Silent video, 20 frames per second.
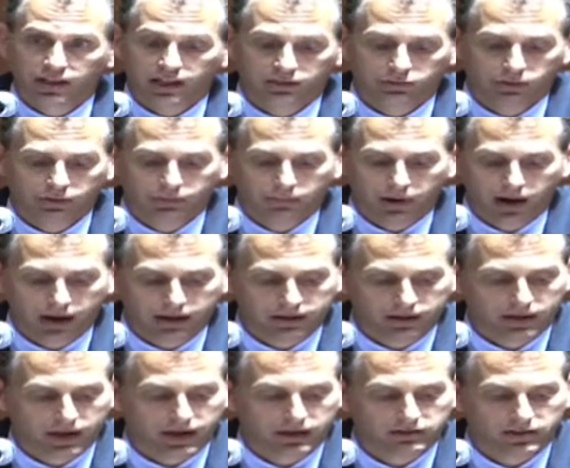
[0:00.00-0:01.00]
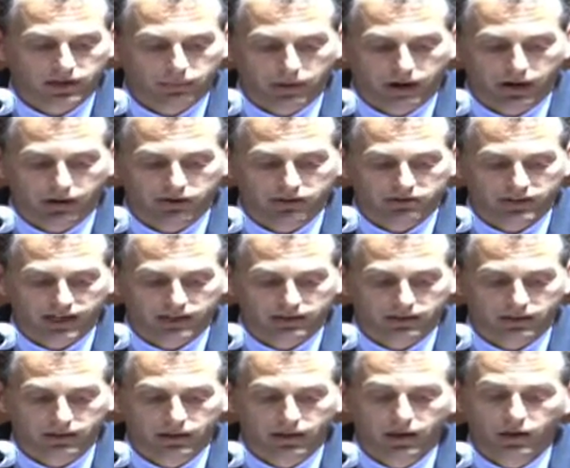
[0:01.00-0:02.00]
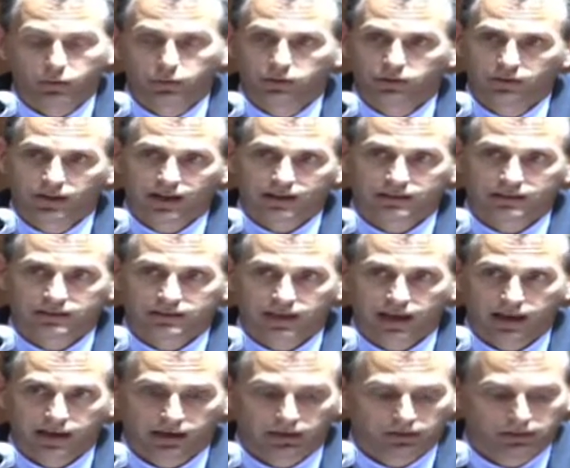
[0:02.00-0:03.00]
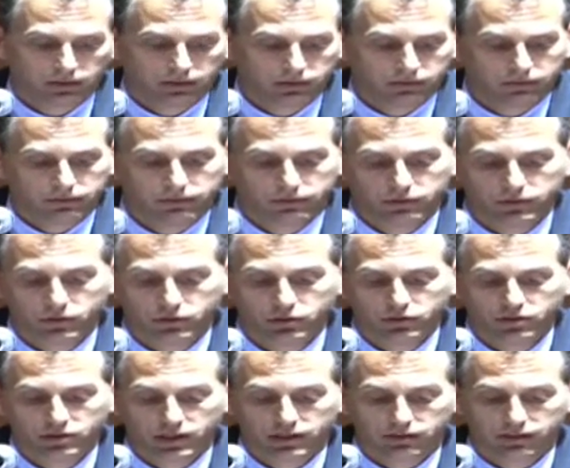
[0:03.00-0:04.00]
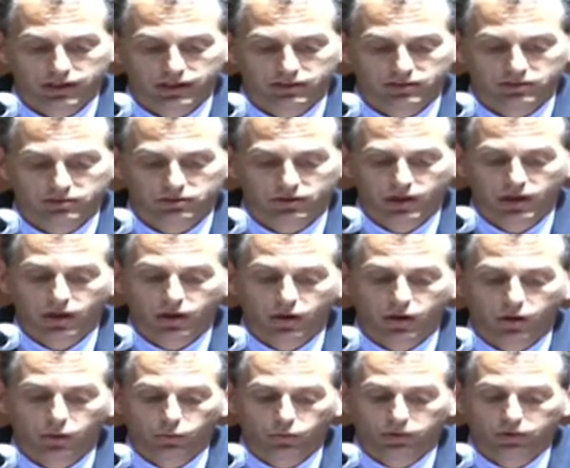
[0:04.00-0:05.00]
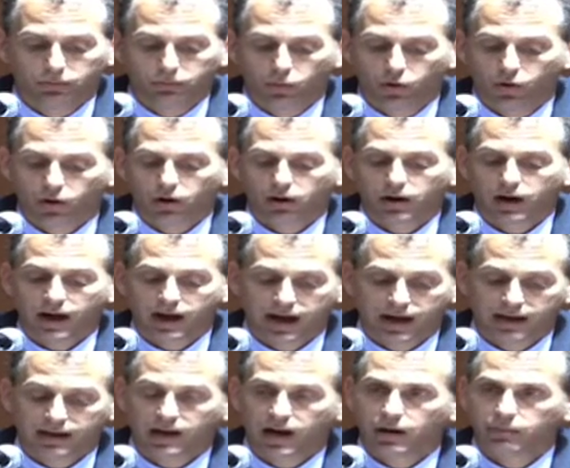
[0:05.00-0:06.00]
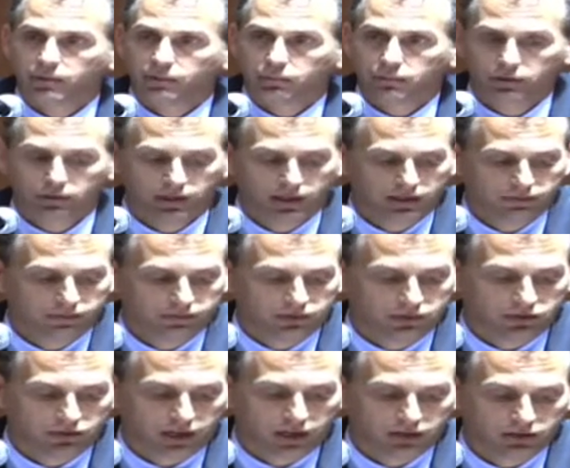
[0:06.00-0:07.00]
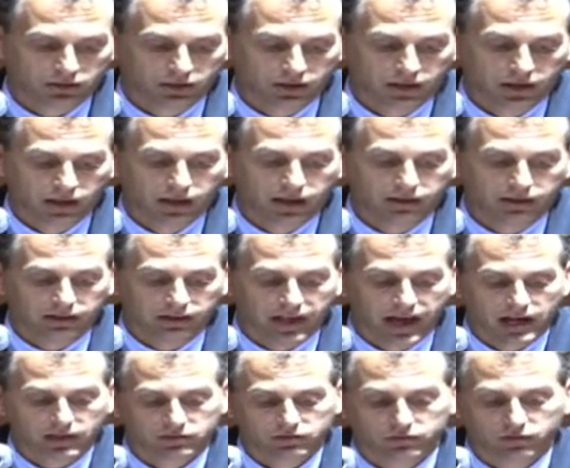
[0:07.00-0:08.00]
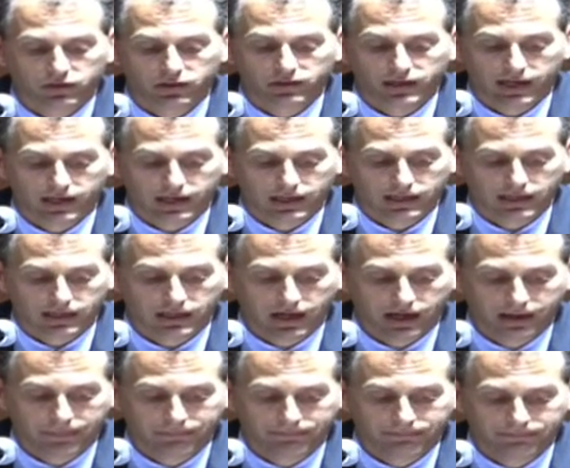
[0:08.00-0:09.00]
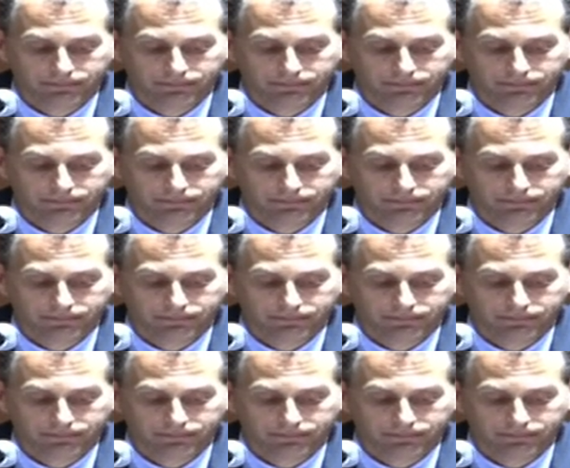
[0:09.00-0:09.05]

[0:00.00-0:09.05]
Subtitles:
that as we modernize our power sector, we do not saddle the future generations with more high carbon polluting infrastructure that lasts for a decade to come.